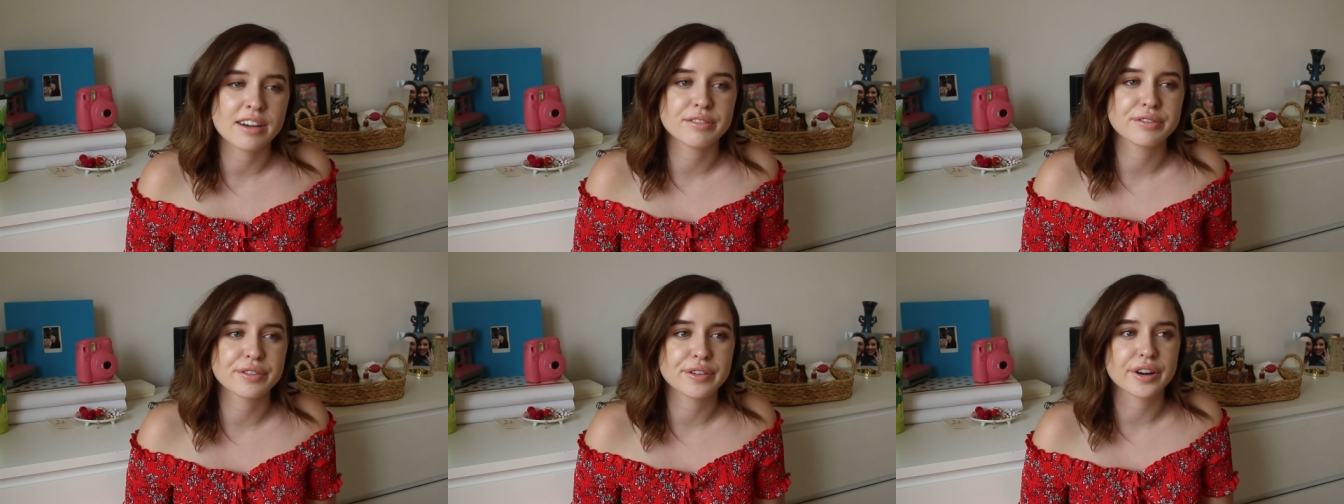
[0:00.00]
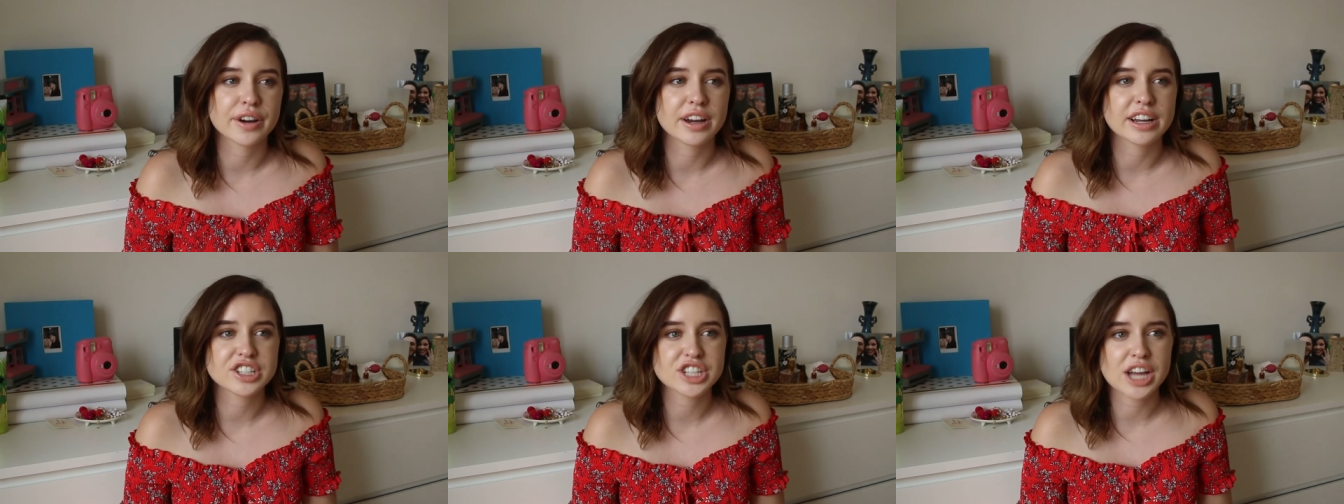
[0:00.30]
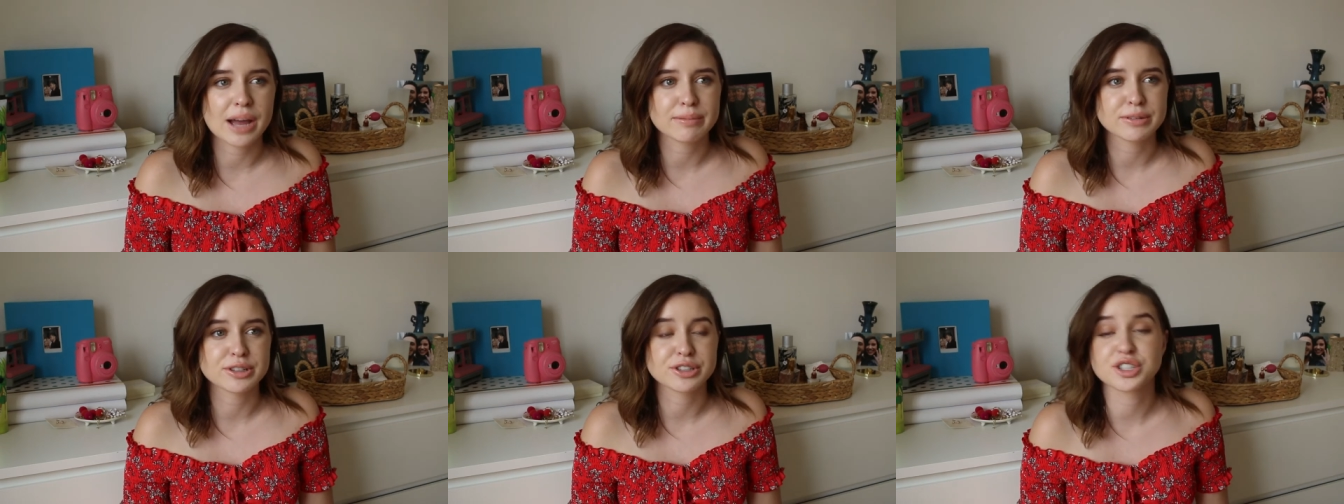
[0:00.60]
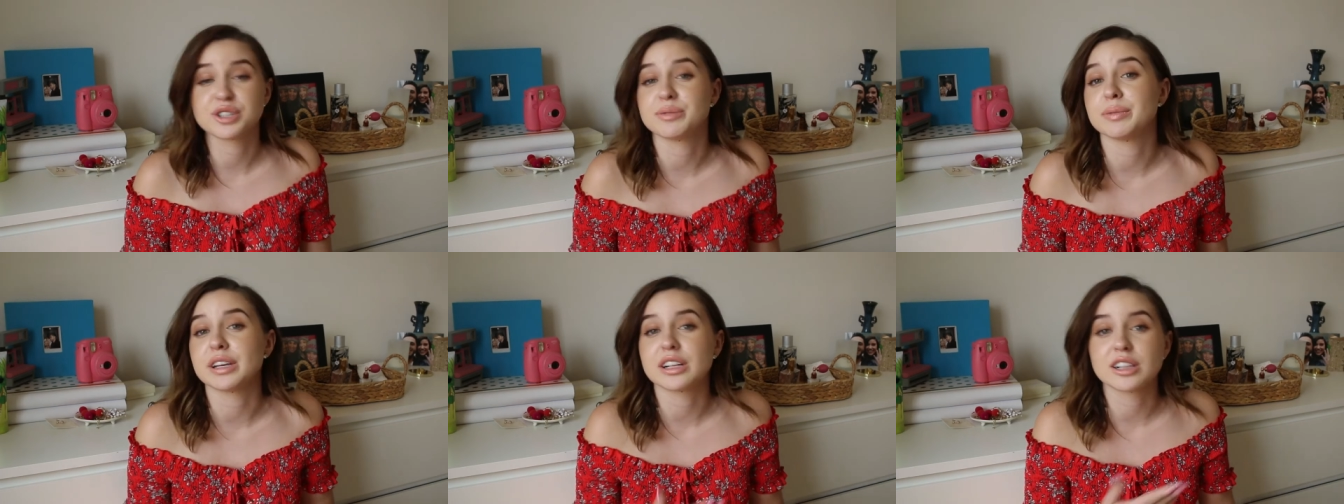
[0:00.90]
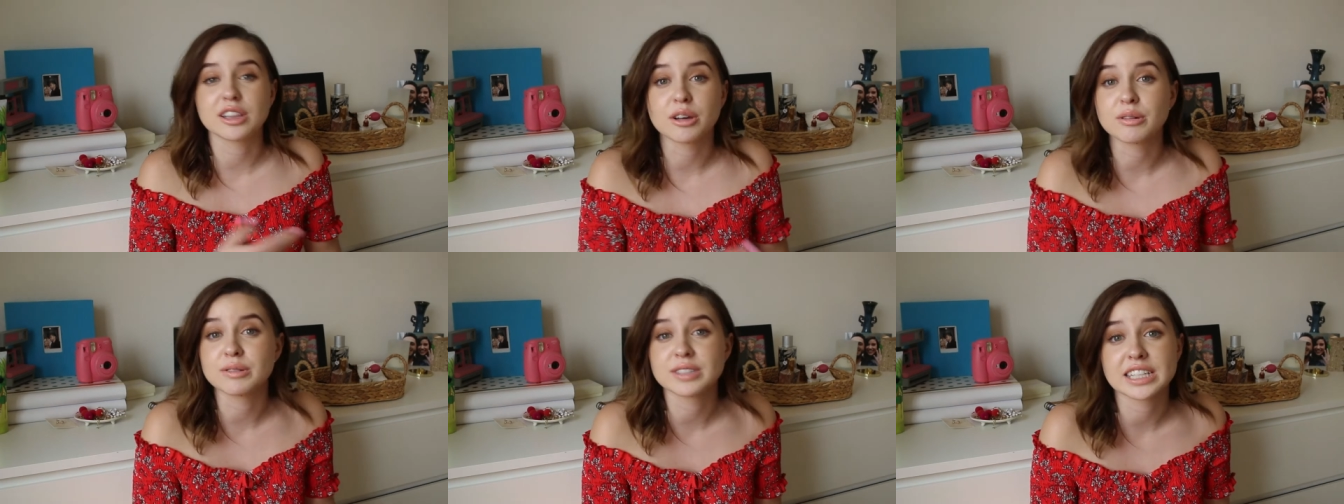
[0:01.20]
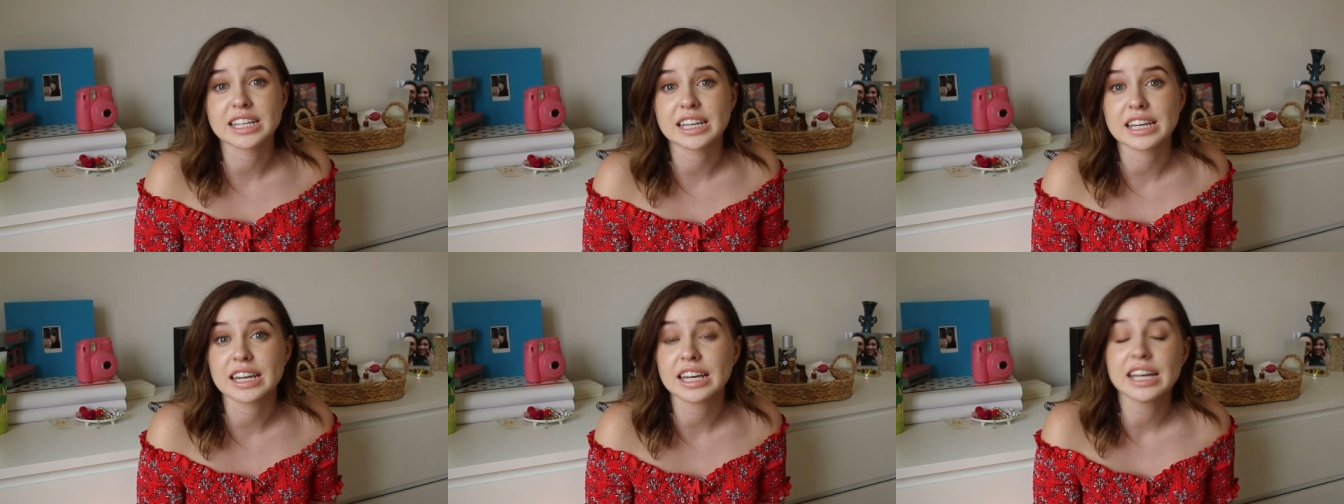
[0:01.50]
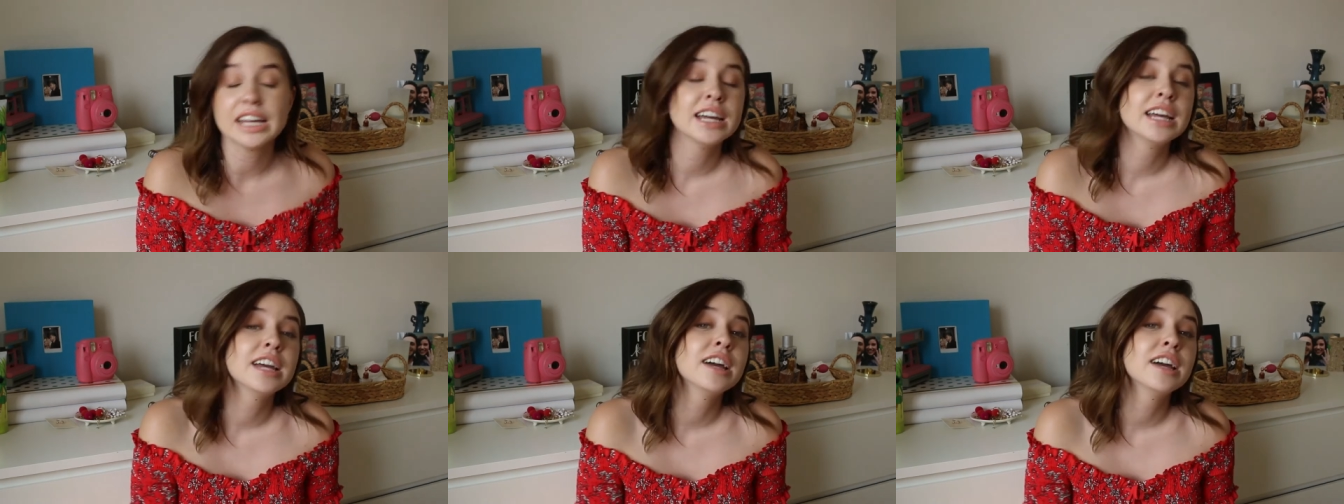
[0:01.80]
for a chapter to be closing